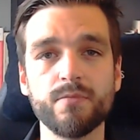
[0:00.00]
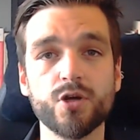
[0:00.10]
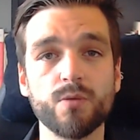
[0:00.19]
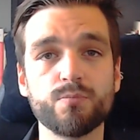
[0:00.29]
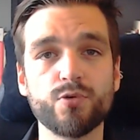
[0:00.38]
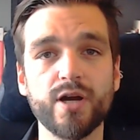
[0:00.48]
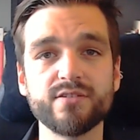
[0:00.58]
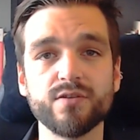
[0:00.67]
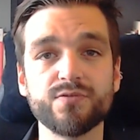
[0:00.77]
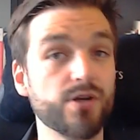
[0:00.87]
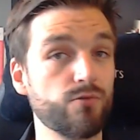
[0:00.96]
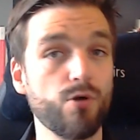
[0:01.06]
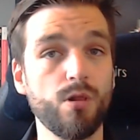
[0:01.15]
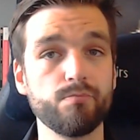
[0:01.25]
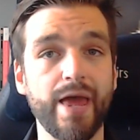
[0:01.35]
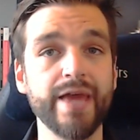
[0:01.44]
comprised of
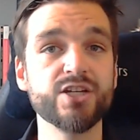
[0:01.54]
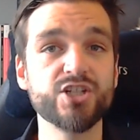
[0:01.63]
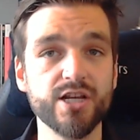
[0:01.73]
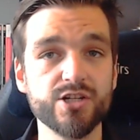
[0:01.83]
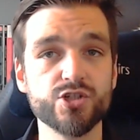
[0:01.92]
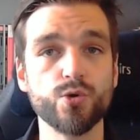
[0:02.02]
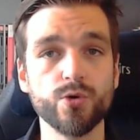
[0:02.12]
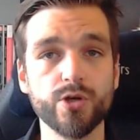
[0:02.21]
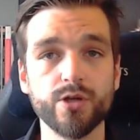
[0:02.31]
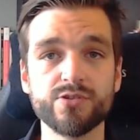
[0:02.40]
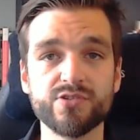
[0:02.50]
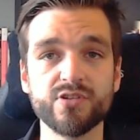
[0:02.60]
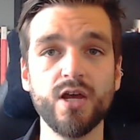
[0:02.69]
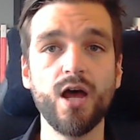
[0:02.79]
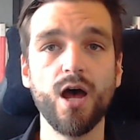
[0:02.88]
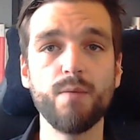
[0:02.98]
several exchange tokens
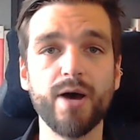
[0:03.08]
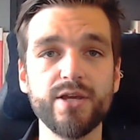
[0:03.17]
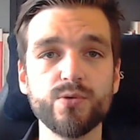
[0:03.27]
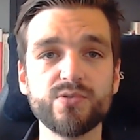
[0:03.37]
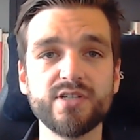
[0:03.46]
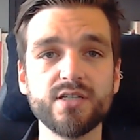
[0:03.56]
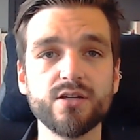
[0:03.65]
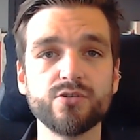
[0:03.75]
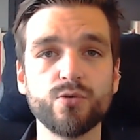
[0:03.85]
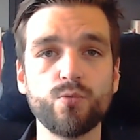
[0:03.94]
by using the